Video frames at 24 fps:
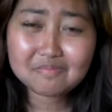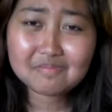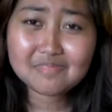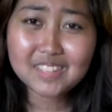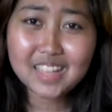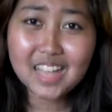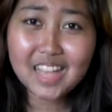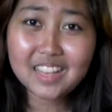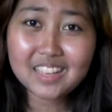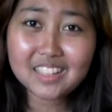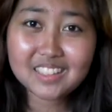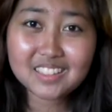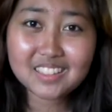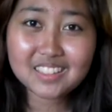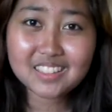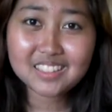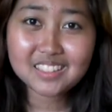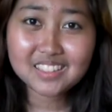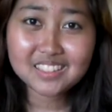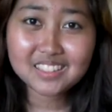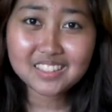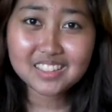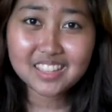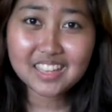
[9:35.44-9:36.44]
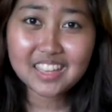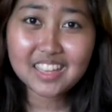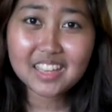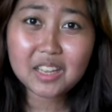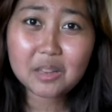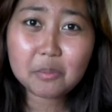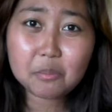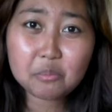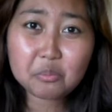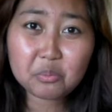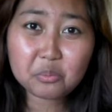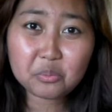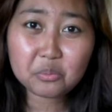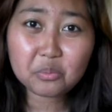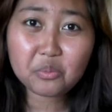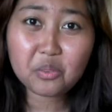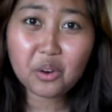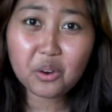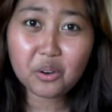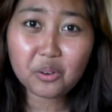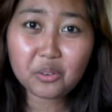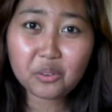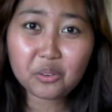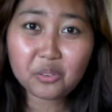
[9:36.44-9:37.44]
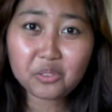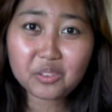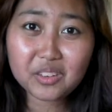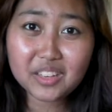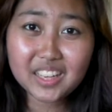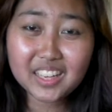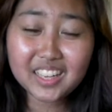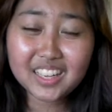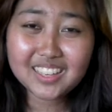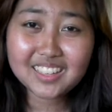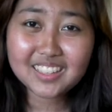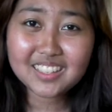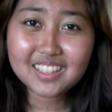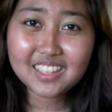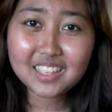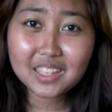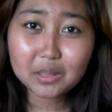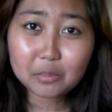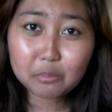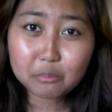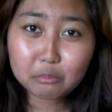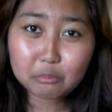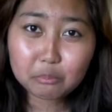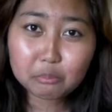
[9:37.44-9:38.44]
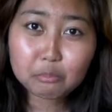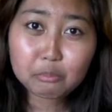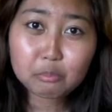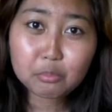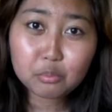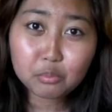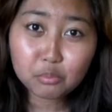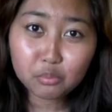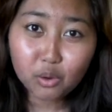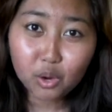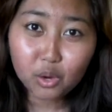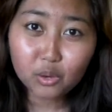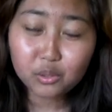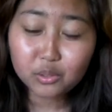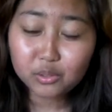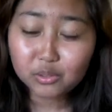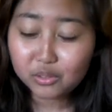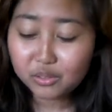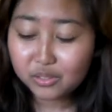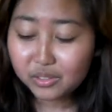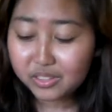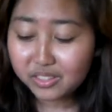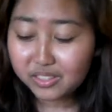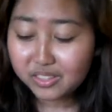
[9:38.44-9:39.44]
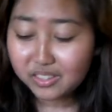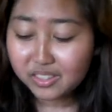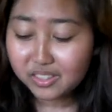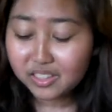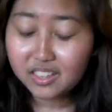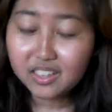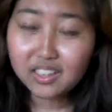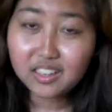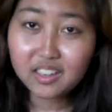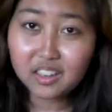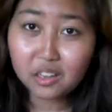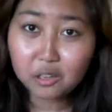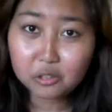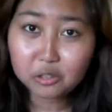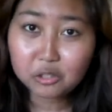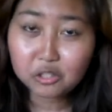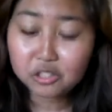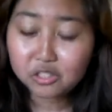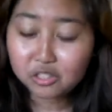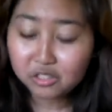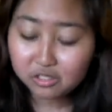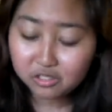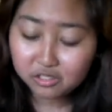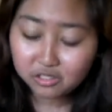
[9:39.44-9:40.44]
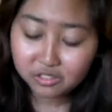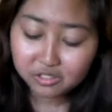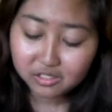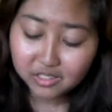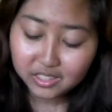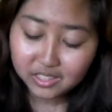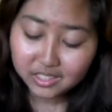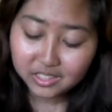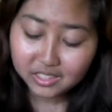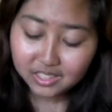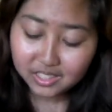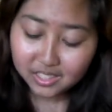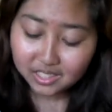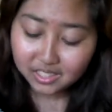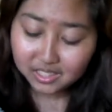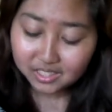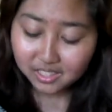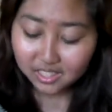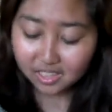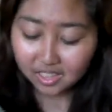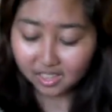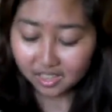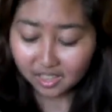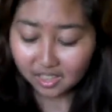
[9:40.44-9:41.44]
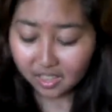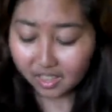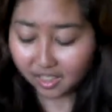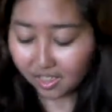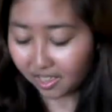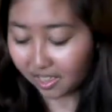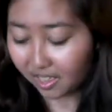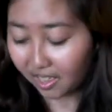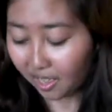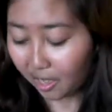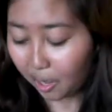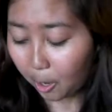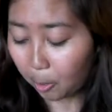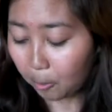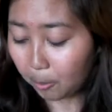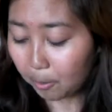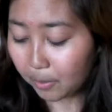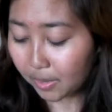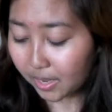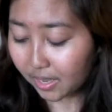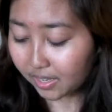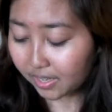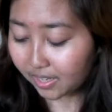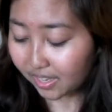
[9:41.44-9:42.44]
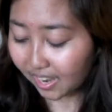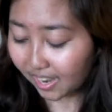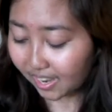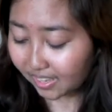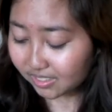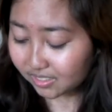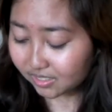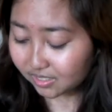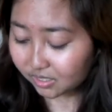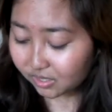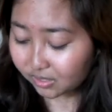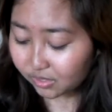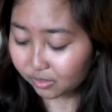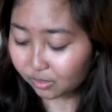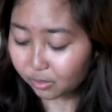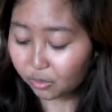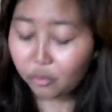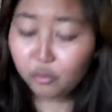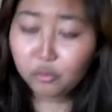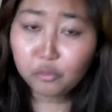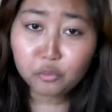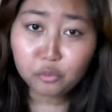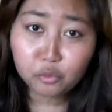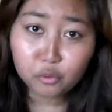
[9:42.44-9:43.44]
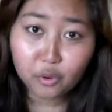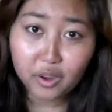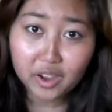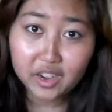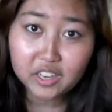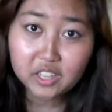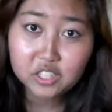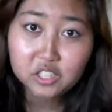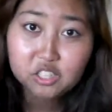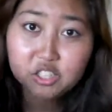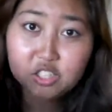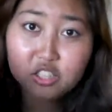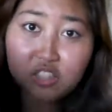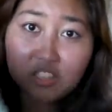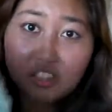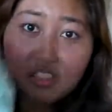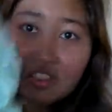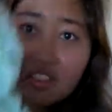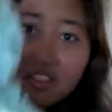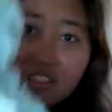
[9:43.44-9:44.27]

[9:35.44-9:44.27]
necklace thingy broke. It broke. I'll show you. It says Alpacasso Fresh.